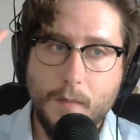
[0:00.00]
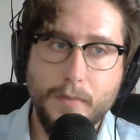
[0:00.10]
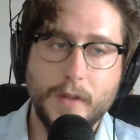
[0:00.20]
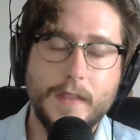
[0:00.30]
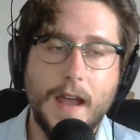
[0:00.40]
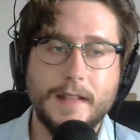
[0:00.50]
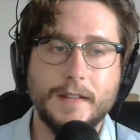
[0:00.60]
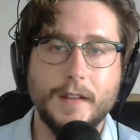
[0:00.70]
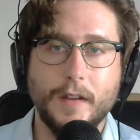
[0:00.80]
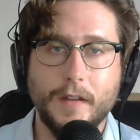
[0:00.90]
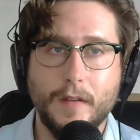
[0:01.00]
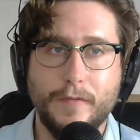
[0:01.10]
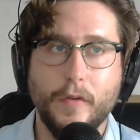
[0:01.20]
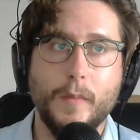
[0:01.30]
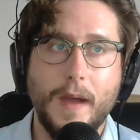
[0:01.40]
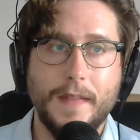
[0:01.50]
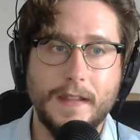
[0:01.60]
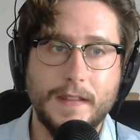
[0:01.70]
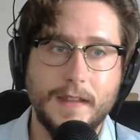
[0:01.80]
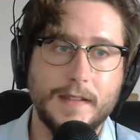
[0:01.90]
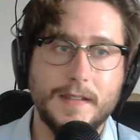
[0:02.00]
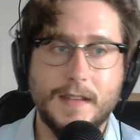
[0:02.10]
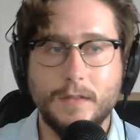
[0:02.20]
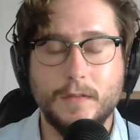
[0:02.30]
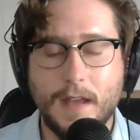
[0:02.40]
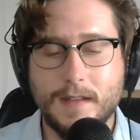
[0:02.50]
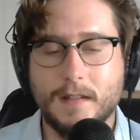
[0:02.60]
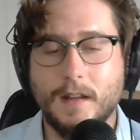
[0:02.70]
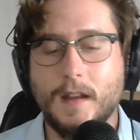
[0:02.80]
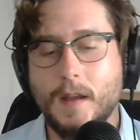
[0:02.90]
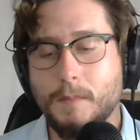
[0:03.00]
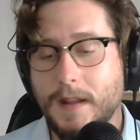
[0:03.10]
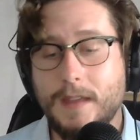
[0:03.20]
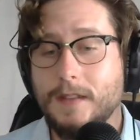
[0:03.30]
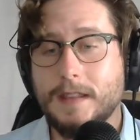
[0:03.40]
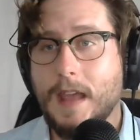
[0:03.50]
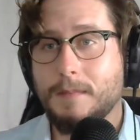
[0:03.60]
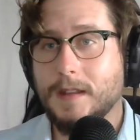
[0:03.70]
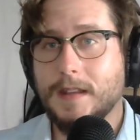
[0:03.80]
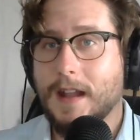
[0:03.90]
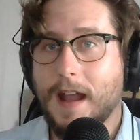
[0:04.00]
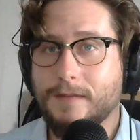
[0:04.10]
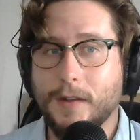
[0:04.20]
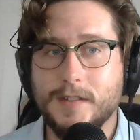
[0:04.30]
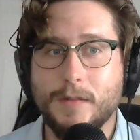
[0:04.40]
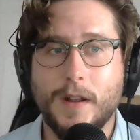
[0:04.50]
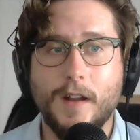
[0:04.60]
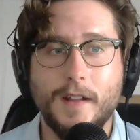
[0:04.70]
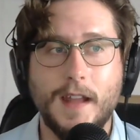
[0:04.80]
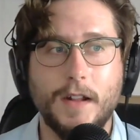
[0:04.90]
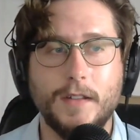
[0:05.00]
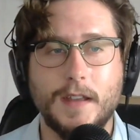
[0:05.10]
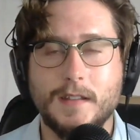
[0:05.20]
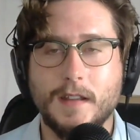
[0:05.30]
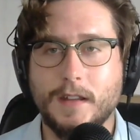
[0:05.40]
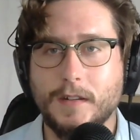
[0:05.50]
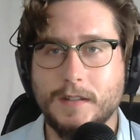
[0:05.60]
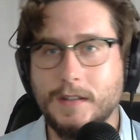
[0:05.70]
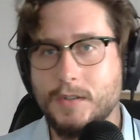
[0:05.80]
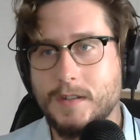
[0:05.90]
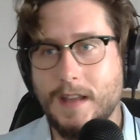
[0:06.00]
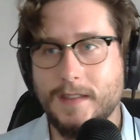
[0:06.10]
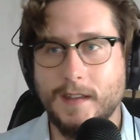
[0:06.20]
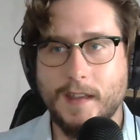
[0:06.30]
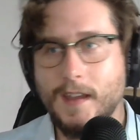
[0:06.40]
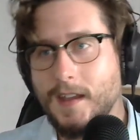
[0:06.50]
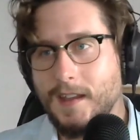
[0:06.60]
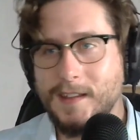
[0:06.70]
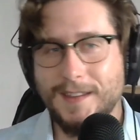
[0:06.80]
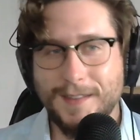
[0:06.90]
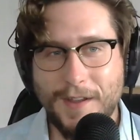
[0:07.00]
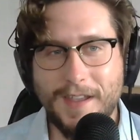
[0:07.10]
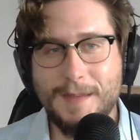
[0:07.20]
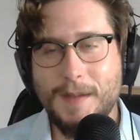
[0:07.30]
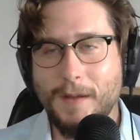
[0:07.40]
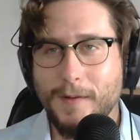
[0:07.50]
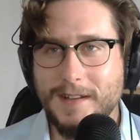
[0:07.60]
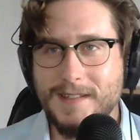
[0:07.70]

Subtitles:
put that in a format that they can send to Tesla. But even then, they didn't have a direct contact with Tesla. They just had the email where they